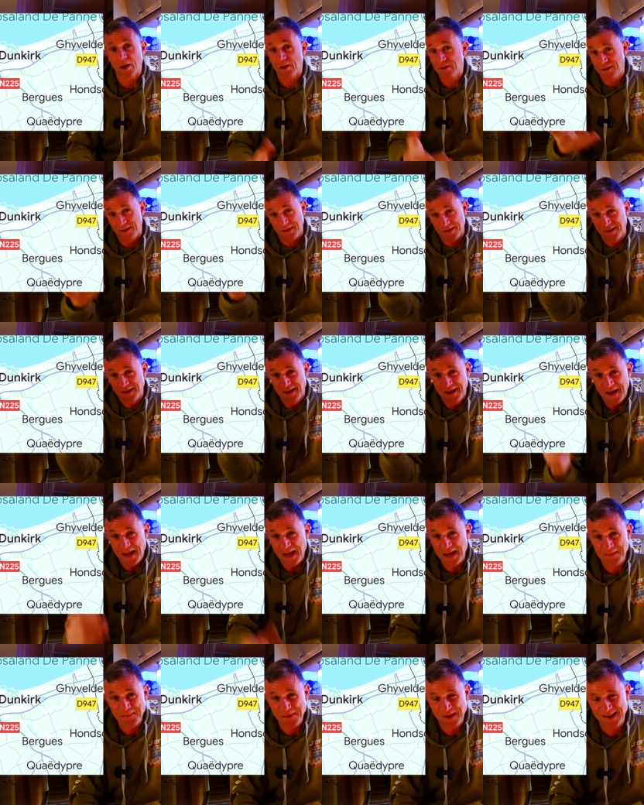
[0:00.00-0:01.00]

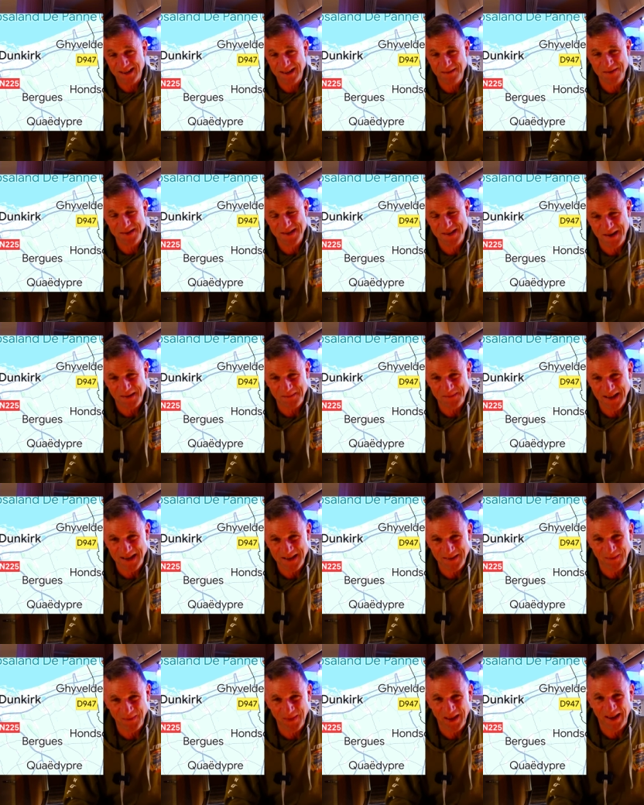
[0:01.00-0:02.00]
Anybody give us an update on